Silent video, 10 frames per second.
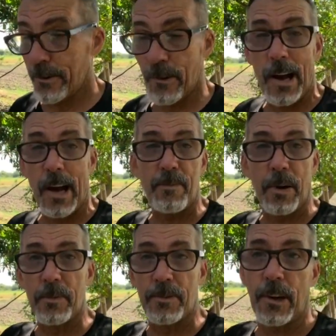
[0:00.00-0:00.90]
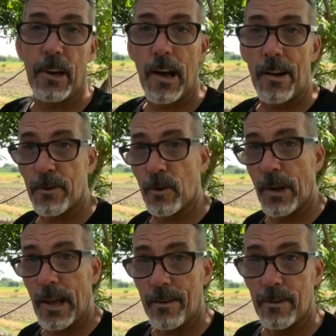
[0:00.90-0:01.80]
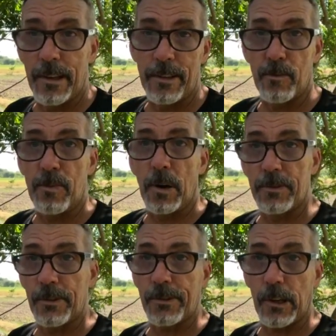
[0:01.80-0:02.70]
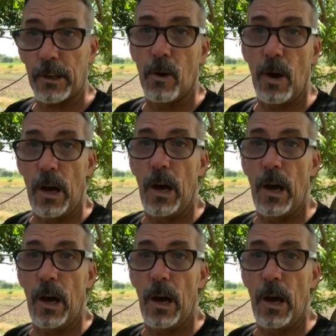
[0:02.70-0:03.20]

dry pump shut off or whatever, then your pump's just going to go,